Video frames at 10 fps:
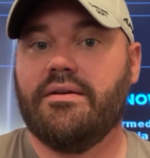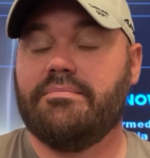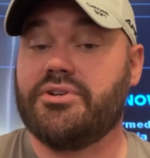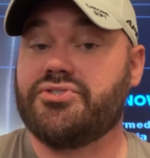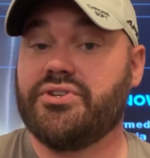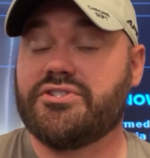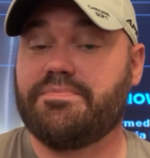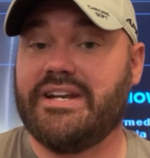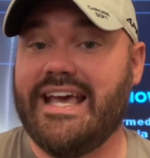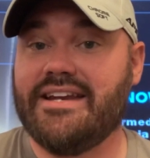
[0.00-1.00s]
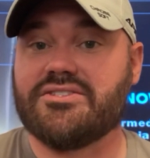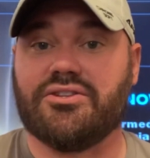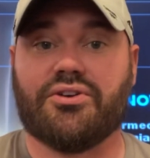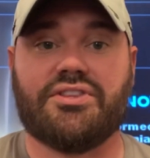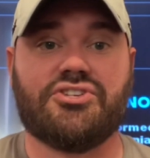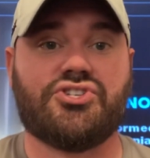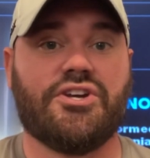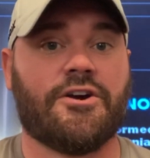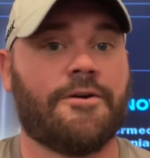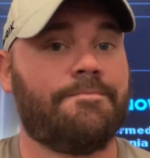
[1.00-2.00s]
But as good as Pineda's looked this
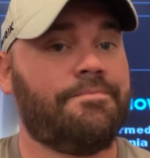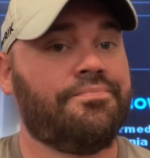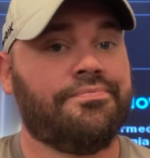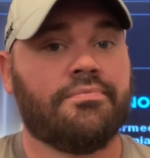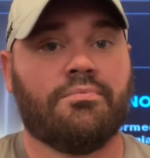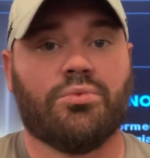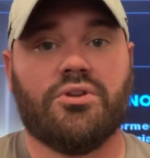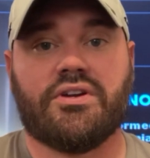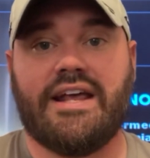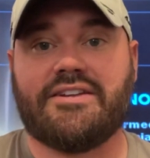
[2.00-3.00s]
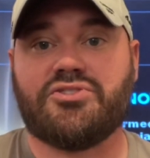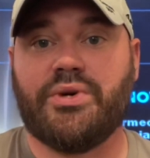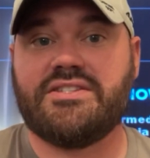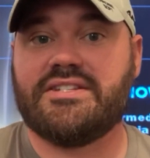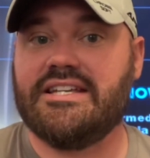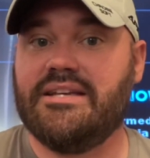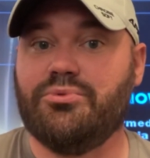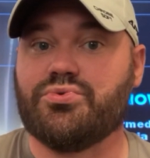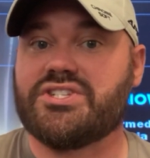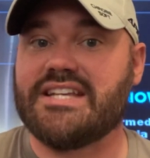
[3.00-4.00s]
year, we're looking at a Twins team
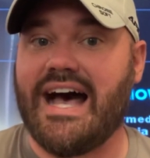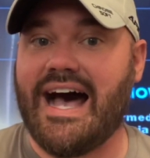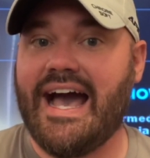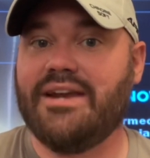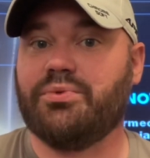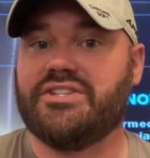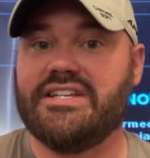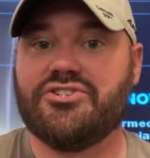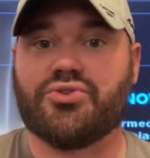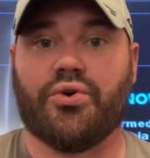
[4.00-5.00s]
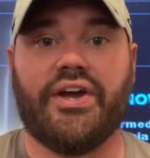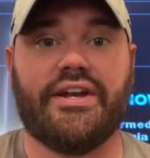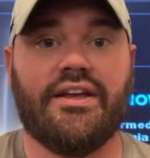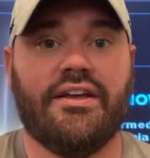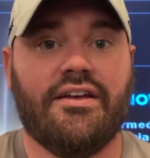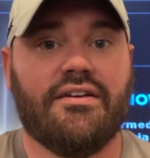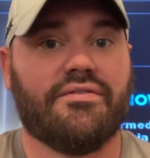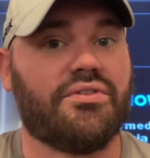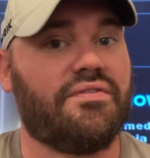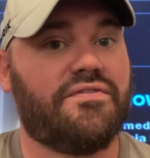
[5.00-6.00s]
who's tied with Detroit
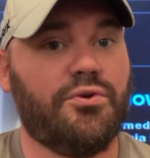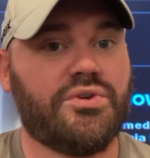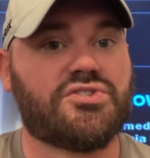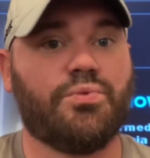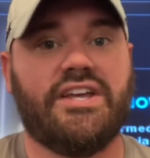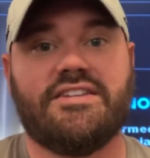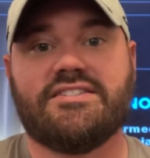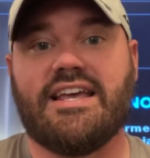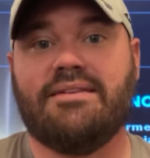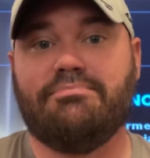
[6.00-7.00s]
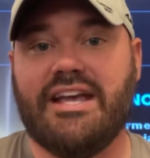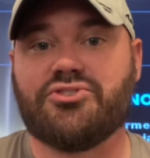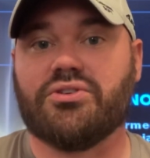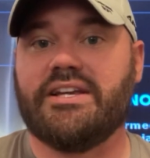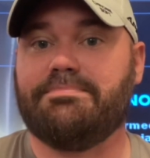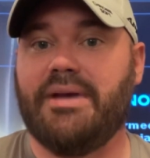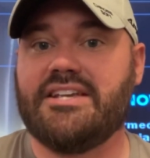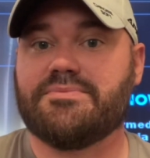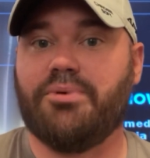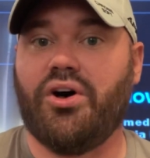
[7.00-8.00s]
for the fewest wins in Major League
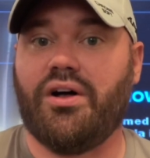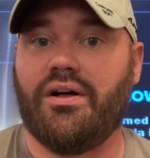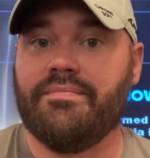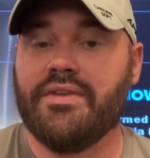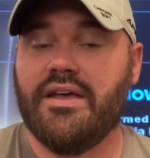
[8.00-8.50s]
Baseball.